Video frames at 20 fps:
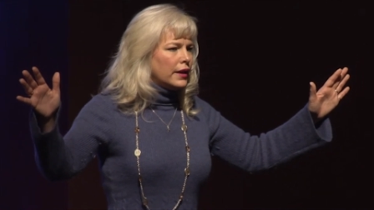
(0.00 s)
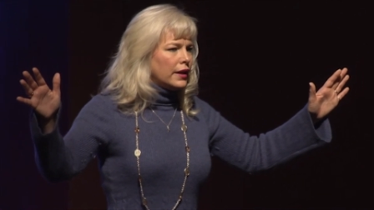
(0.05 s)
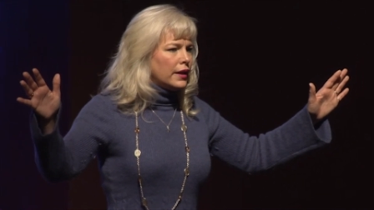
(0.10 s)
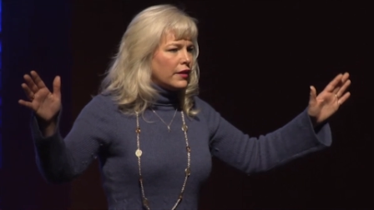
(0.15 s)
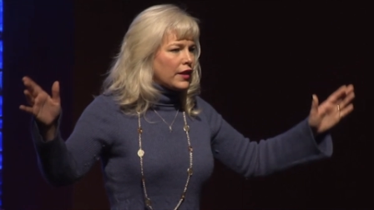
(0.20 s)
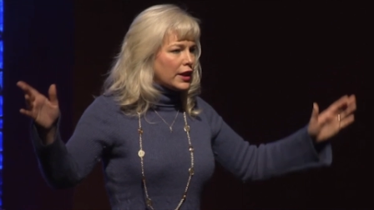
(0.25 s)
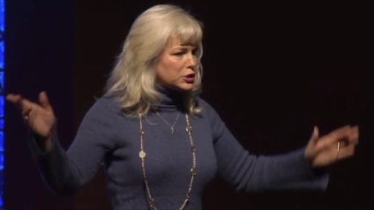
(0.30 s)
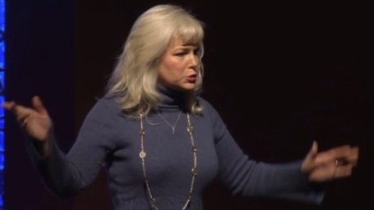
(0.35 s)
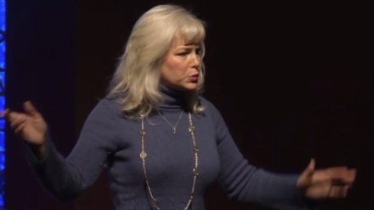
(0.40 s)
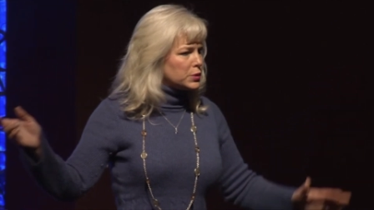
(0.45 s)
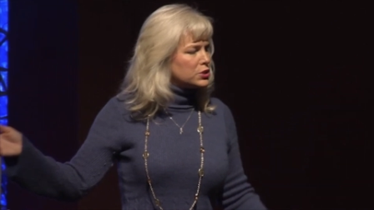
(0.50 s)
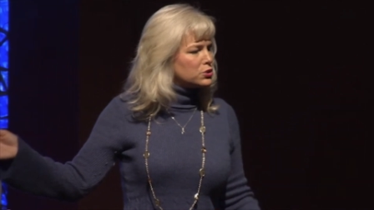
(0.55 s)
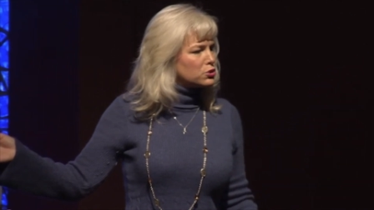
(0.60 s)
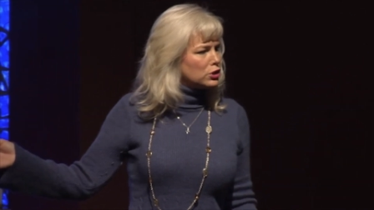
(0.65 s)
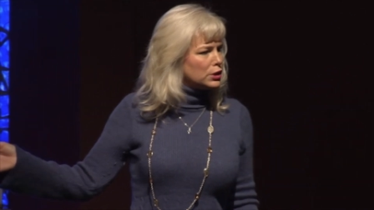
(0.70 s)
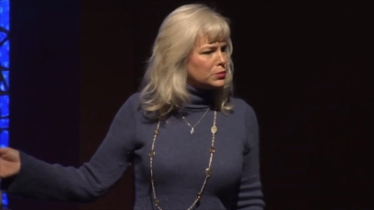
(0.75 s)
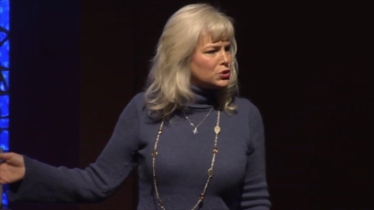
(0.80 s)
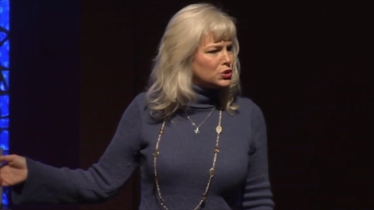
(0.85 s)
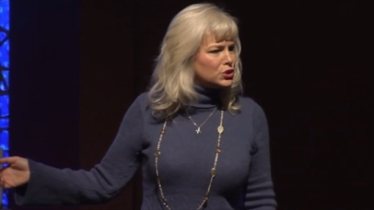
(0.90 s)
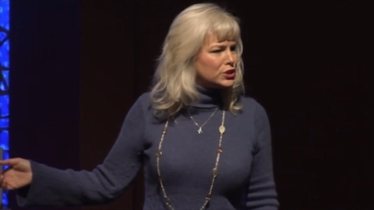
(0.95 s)
That's what the
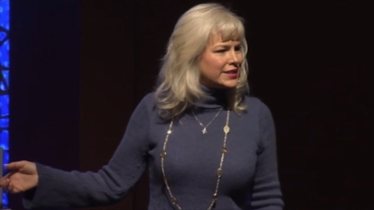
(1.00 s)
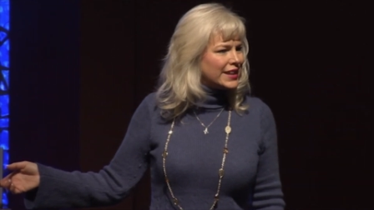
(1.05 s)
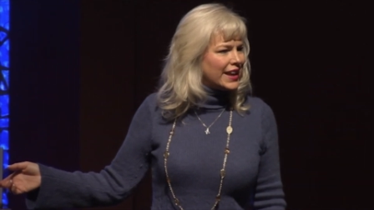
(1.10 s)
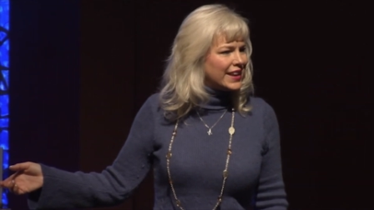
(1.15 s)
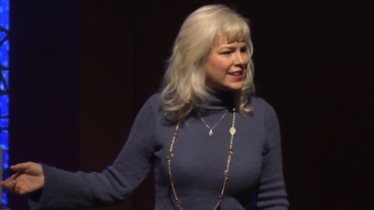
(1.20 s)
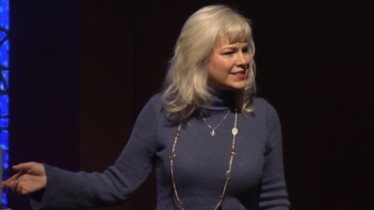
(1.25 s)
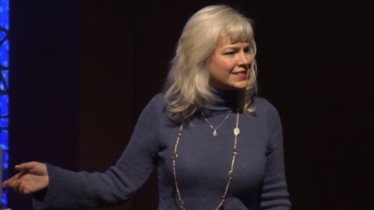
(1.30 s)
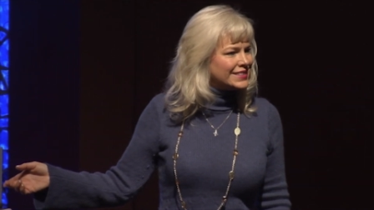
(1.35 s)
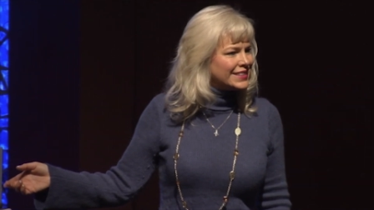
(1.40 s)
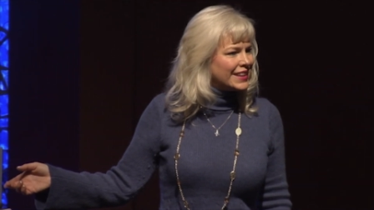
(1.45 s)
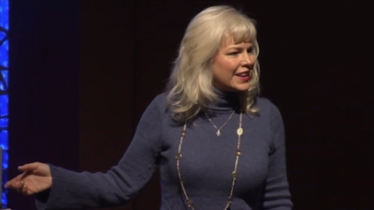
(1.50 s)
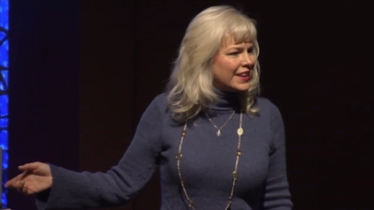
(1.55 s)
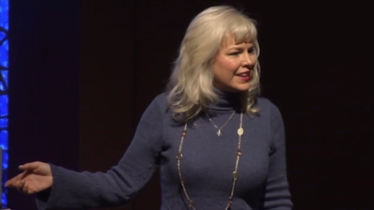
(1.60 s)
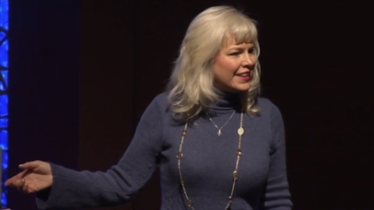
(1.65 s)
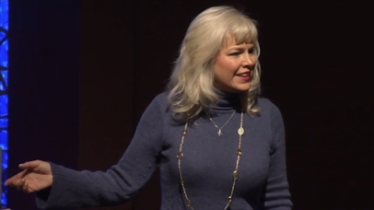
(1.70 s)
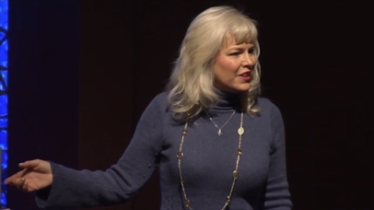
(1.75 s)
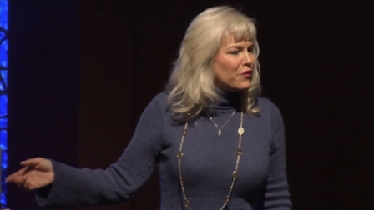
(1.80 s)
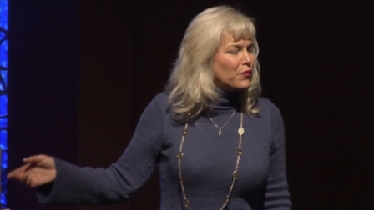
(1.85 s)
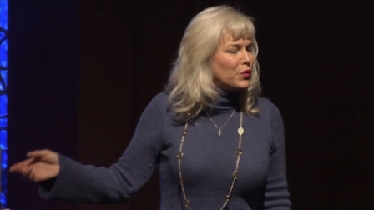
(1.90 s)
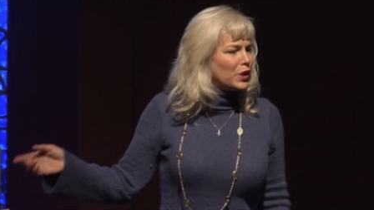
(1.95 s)
scripture says.
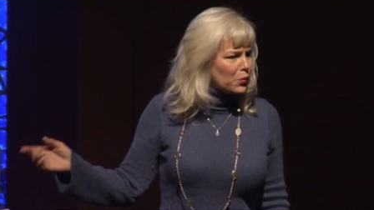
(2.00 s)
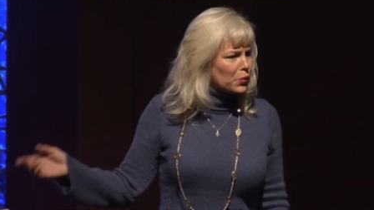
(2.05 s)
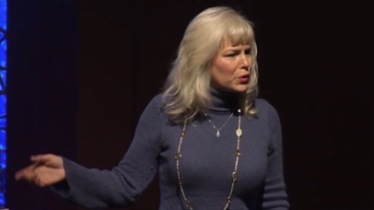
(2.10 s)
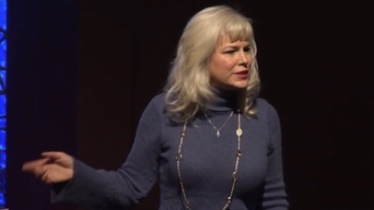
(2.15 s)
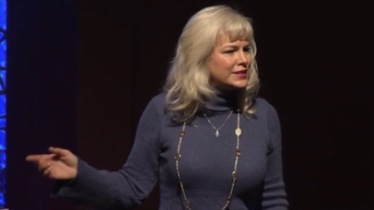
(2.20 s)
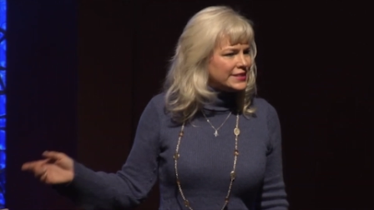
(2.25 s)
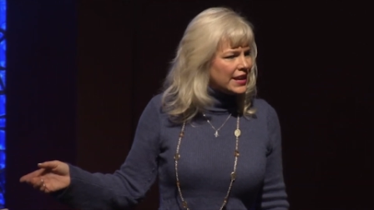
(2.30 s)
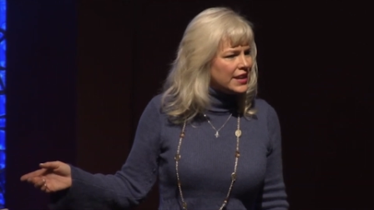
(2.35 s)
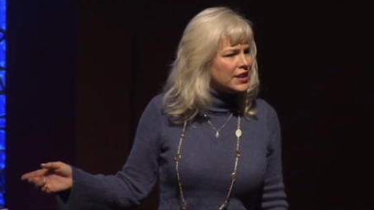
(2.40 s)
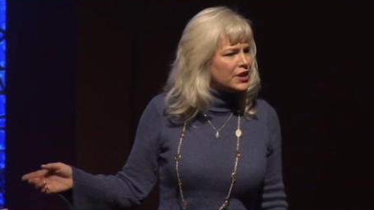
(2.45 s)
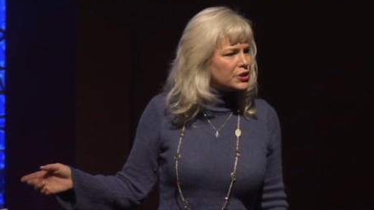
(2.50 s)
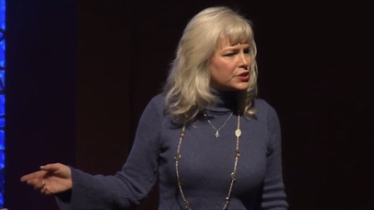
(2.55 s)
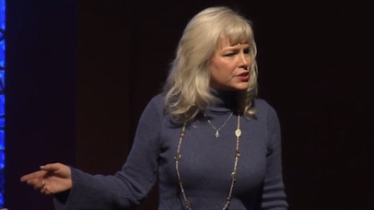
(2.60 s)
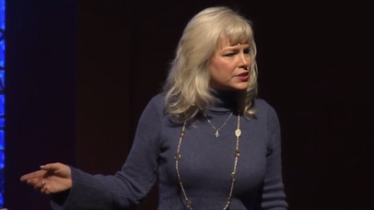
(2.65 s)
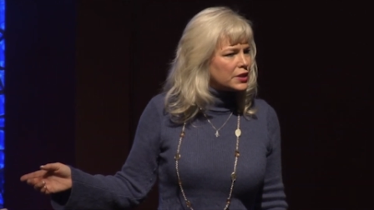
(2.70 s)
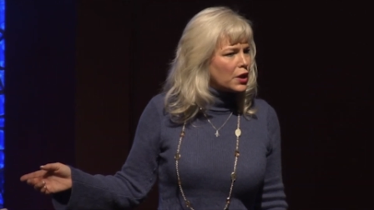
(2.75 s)
We were sinners,